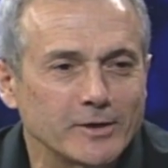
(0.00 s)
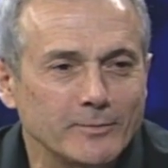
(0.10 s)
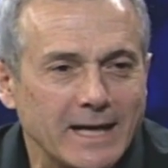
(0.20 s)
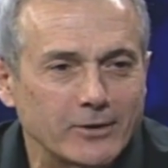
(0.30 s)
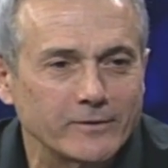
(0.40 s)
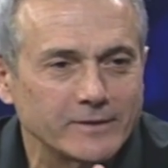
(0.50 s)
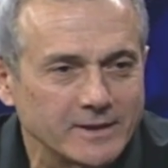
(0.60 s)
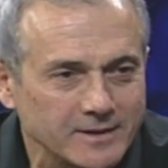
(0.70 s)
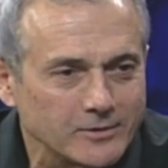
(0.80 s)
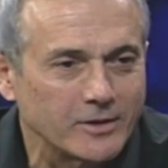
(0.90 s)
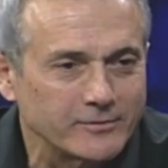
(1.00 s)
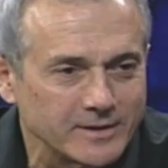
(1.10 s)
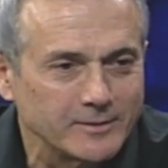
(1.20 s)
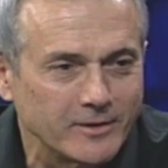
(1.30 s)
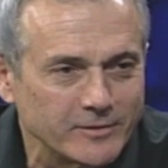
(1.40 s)
on the back of the of
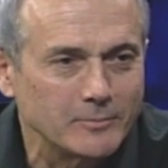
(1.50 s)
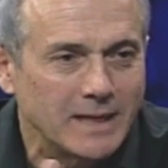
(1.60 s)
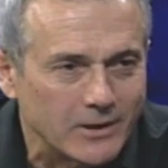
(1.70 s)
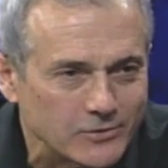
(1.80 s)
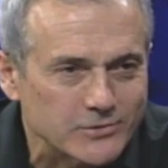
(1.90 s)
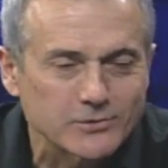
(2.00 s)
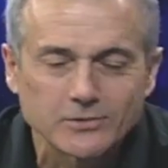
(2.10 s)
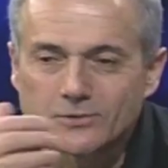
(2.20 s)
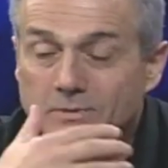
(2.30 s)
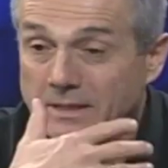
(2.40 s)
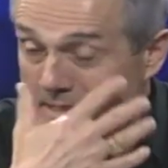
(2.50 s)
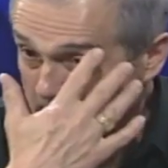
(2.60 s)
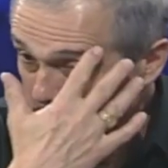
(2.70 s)
the of the mouse to uh,